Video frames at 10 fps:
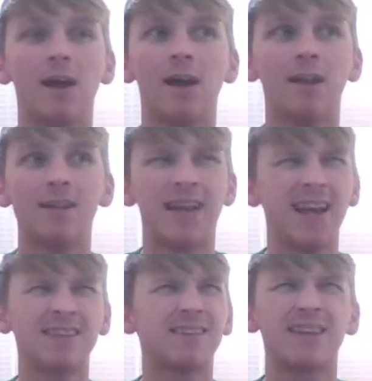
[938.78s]

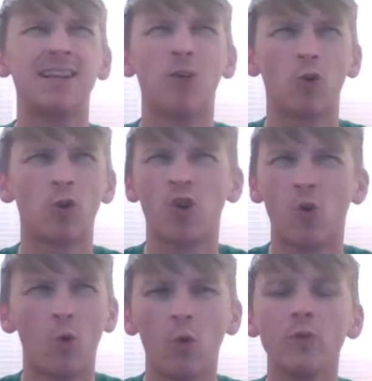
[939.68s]
Yes, he got
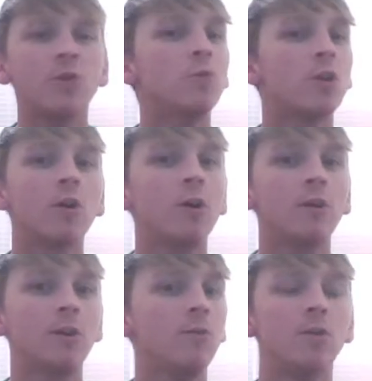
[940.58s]
caught, you could
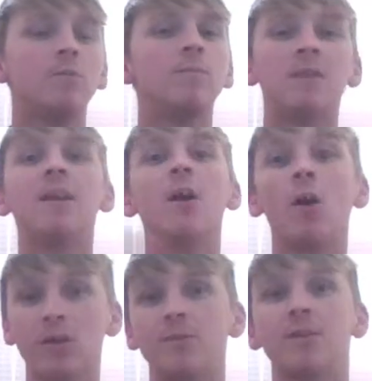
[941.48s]
argue. The
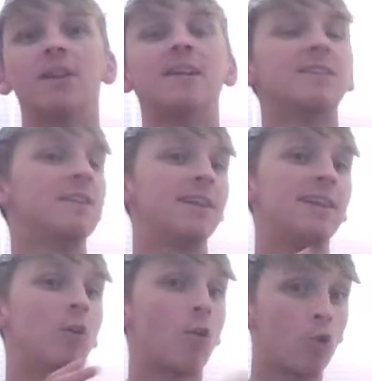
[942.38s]
argument is that he
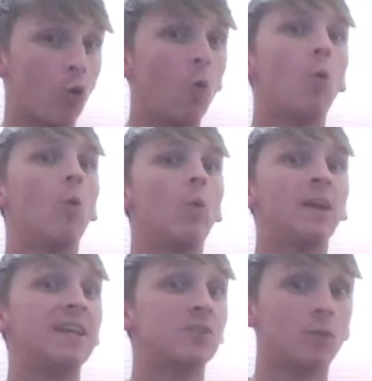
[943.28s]
got caught,
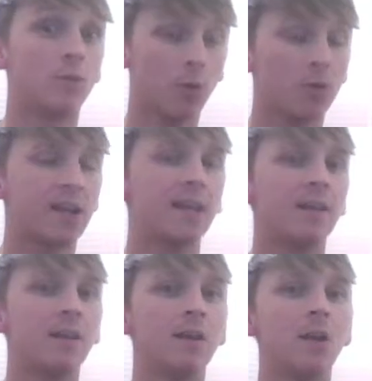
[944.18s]
he's
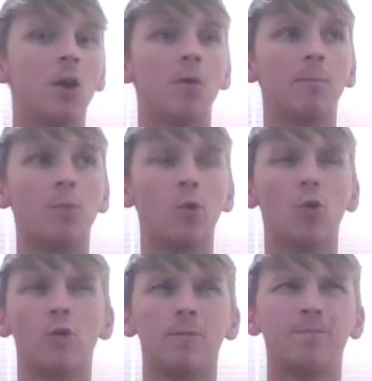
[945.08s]
unlucky.
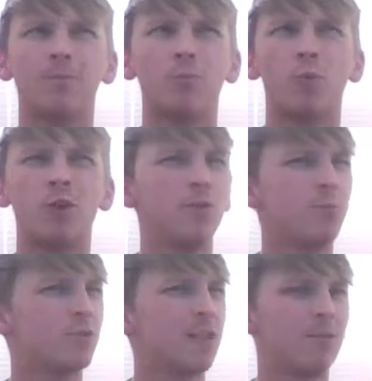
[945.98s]
But when you
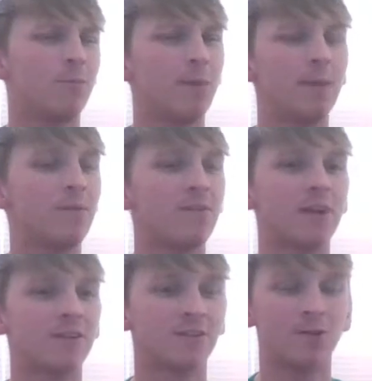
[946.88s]
present your
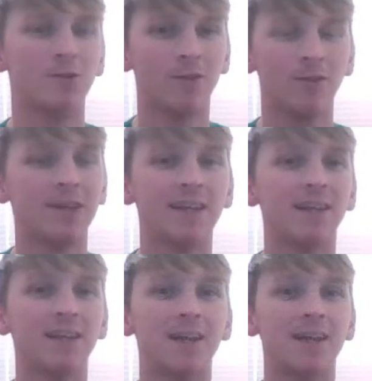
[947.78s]
babyface as
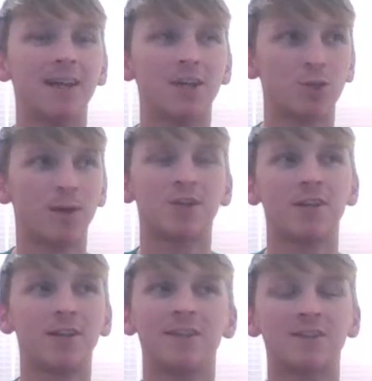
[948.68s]
unlucky,
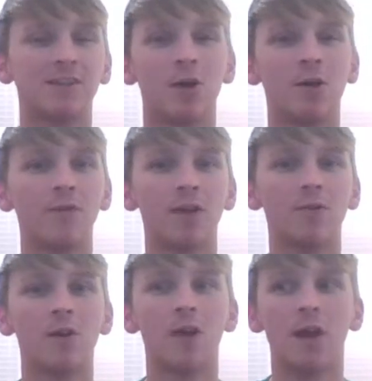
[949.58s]
especially in this
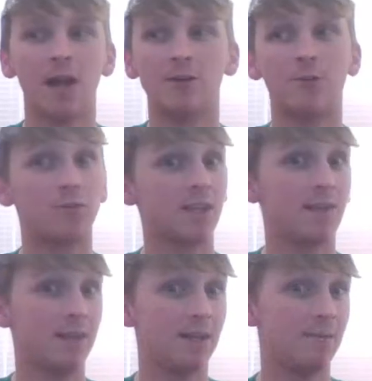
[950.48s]
scenario, and you
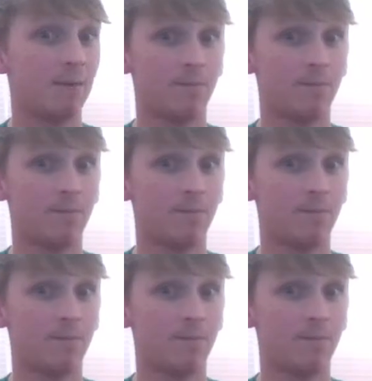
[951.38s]
present the